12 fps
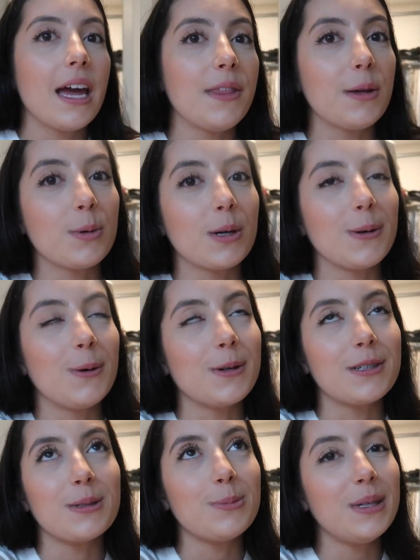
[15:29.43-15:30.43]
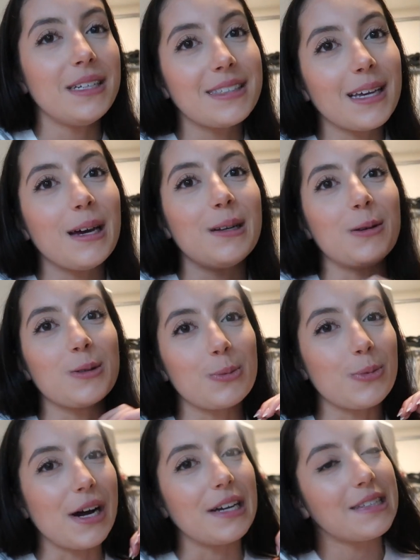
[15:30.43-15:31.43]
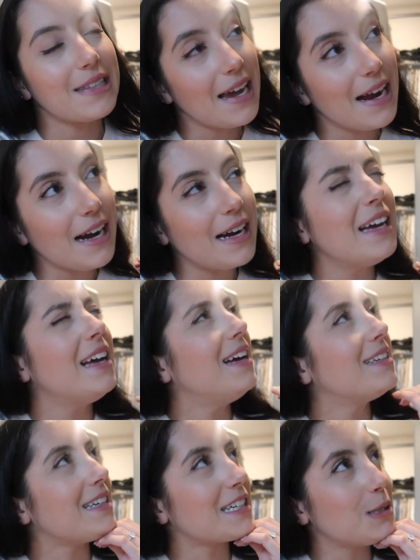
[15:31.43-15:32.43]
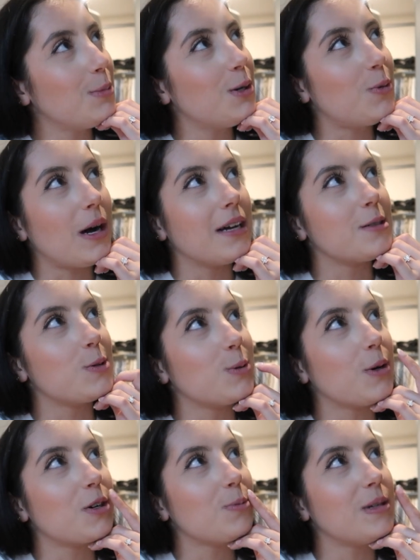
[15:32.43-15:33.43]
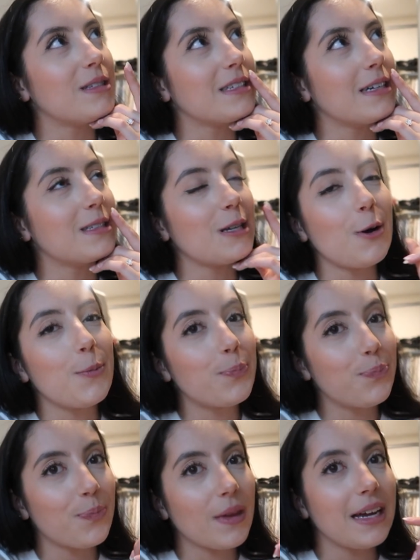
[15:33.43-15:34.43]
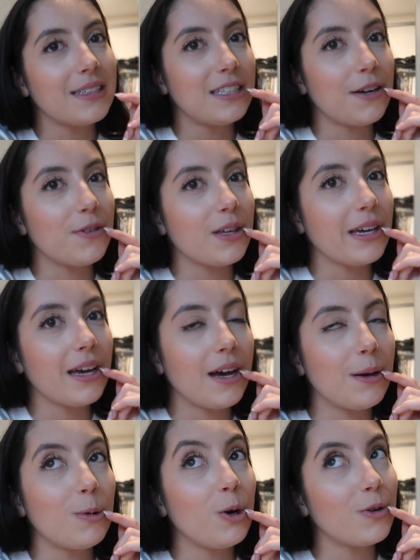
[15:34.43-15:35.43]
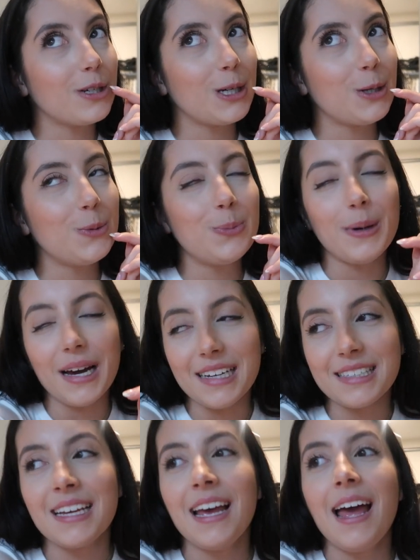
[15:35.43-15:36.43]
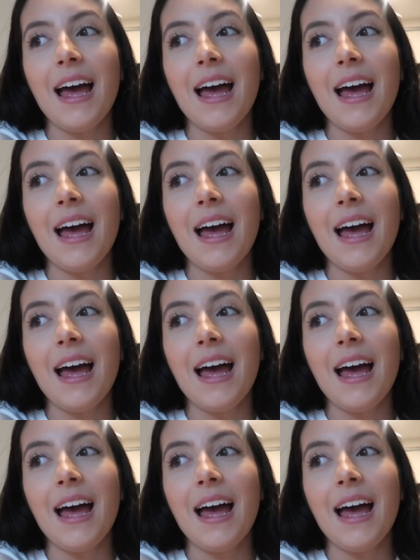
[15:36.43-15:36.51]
I think we're gonna order some pizza, no surprise there. It's actually been a while since we ordered pizza, so it's definitely um, overdue. But